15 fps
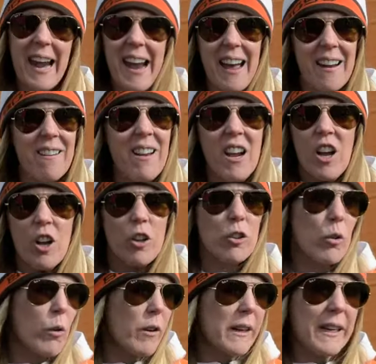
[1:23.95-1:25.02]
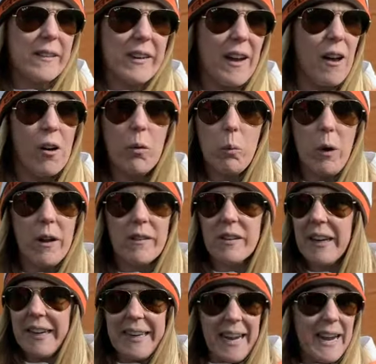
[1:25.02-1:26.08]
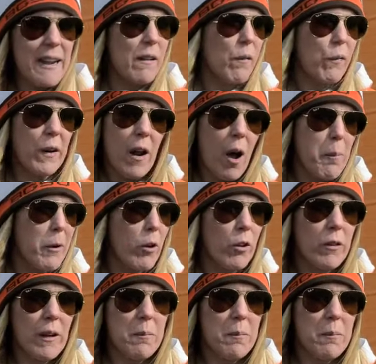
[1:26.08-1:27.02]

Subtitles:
And Lauren Cadell was, again, phenomenal.